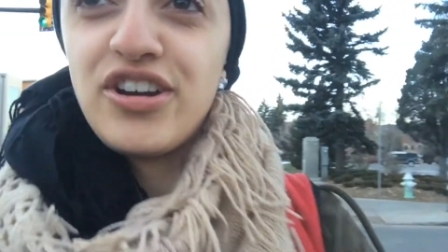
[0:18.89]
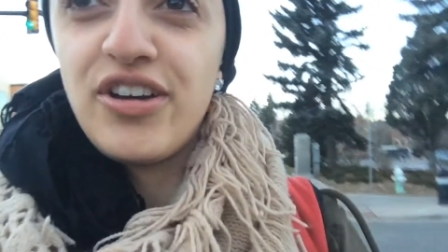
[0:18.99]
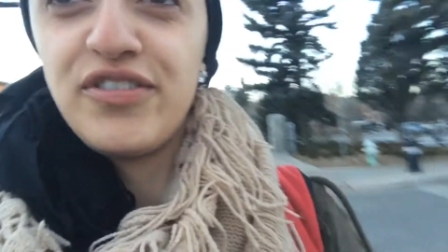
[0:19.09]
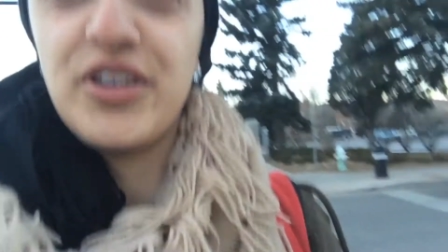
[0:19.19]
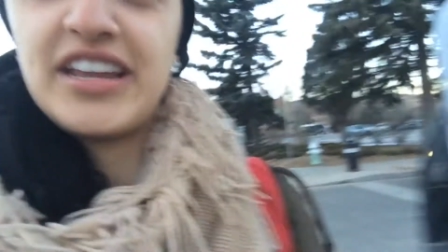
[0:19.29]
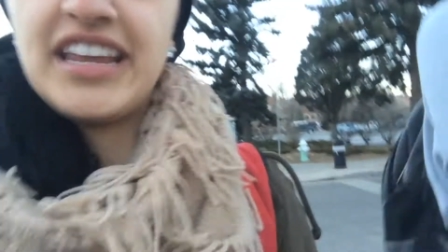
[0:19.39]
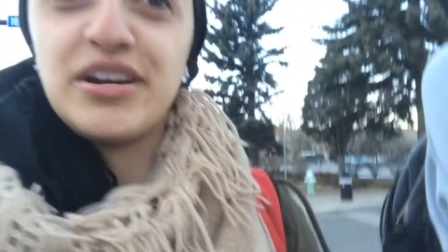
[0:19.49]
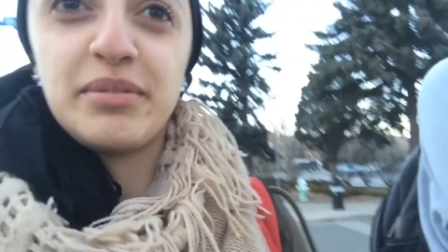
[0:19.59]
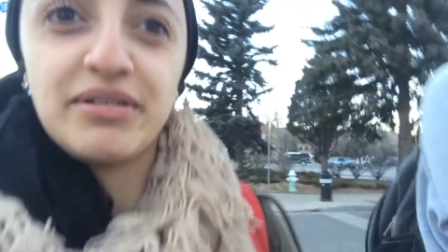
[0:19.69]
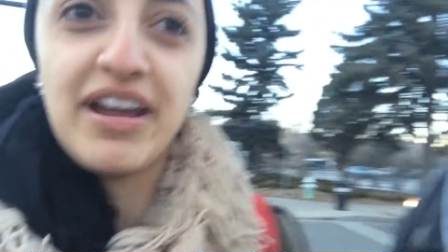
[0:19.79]
don't know if you can
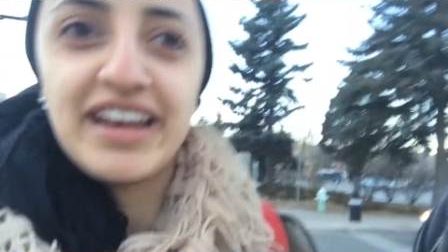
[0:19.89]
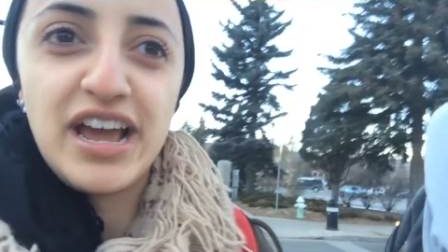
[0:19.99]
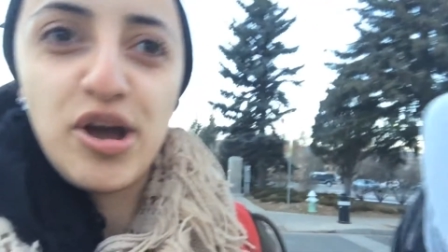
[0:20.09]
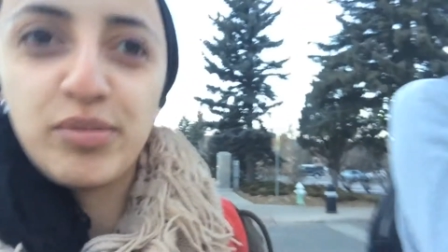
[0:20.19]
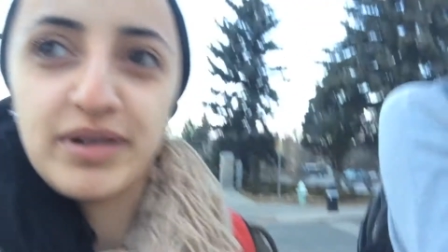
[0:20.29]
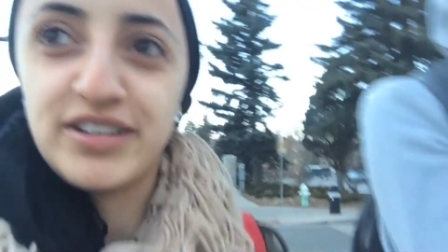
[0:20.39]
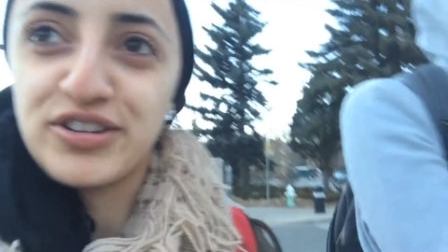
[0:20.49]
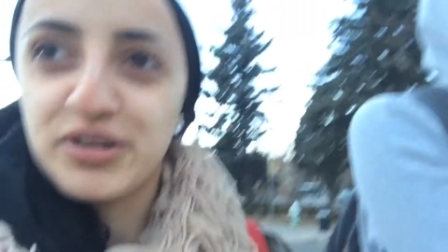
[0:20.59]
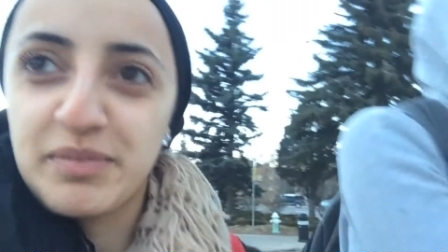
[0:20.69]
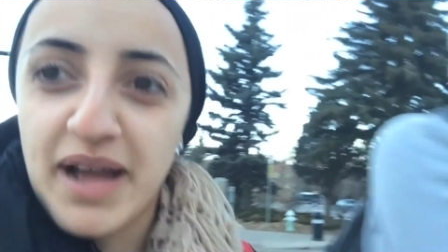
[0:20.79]
hear me right now, but I
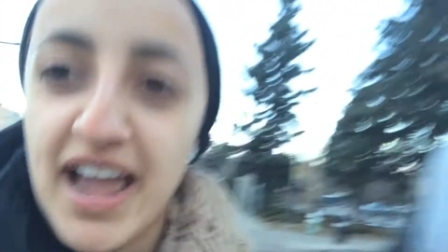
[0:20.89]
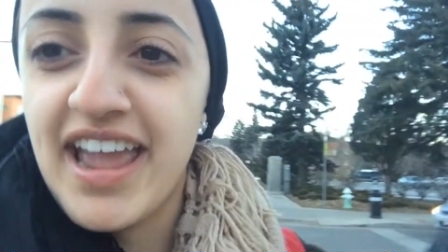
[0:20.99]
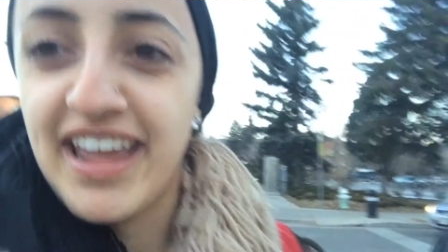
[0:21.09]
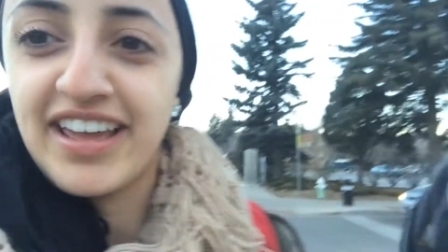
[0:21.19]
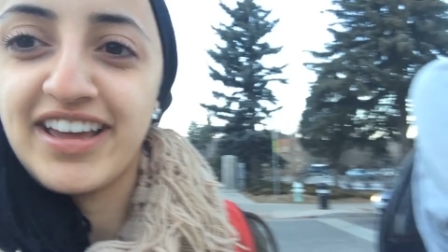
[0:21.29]
took my